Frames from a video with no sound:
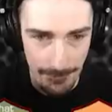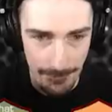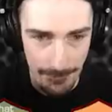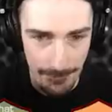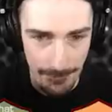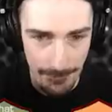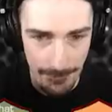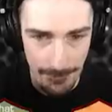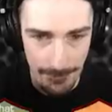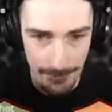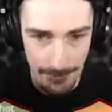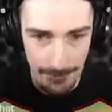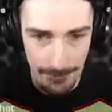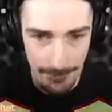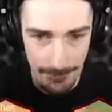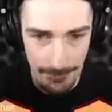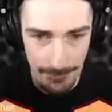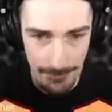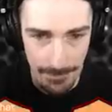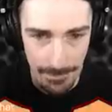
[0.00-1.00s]
I'm still good.
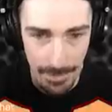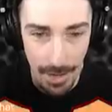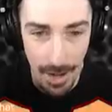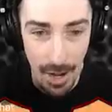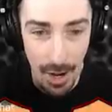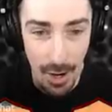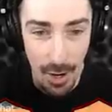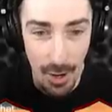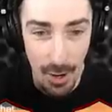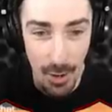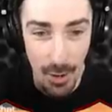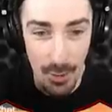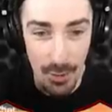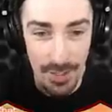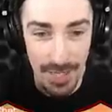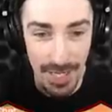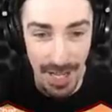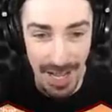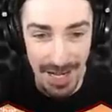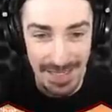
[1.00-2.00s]

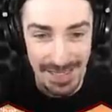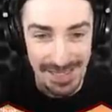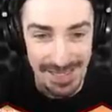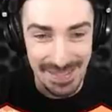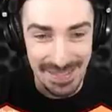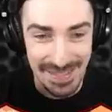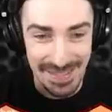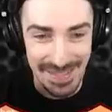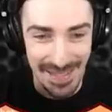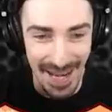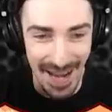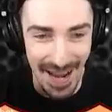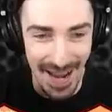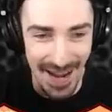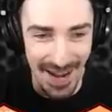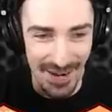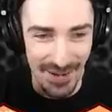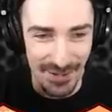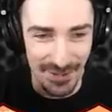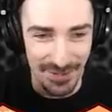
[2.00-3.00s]
Oh, God, it's
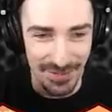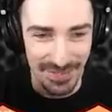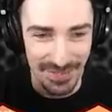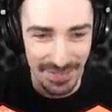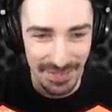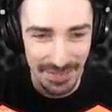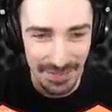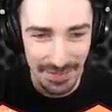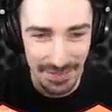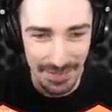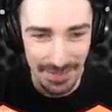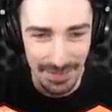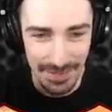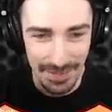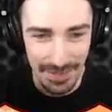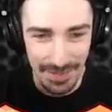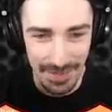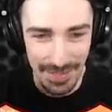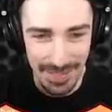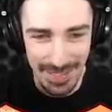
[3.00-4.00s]
down.
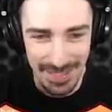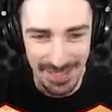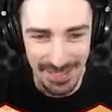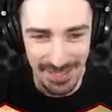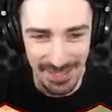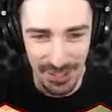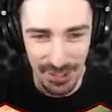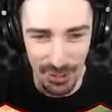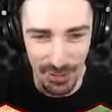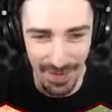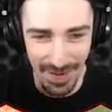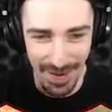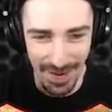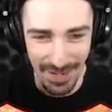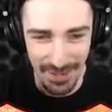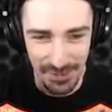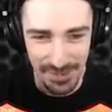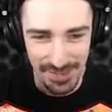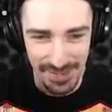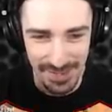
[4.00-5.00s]
He hits the
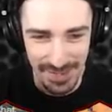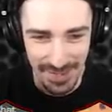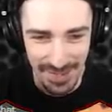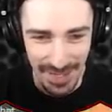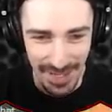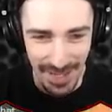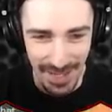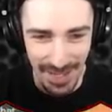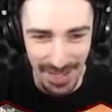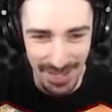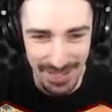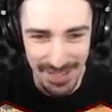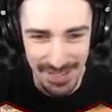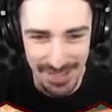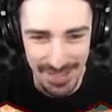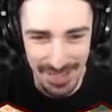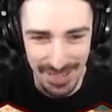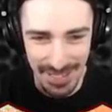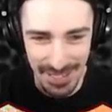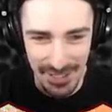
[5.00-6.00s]
ground. I
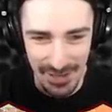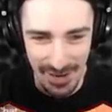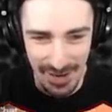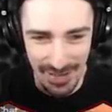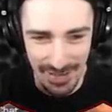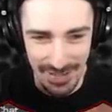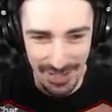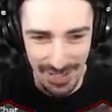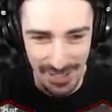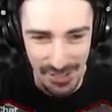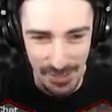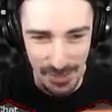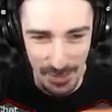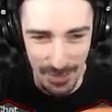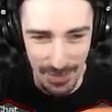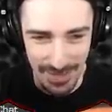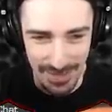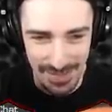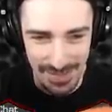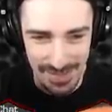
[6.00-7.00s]
just gotta knock Cosmo
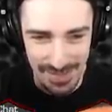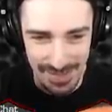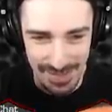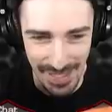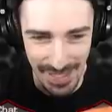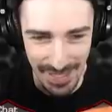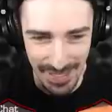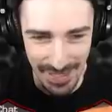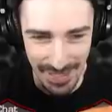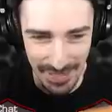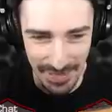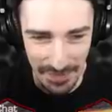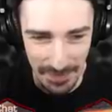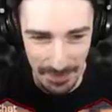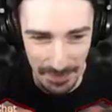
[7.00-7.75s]
out of the sky.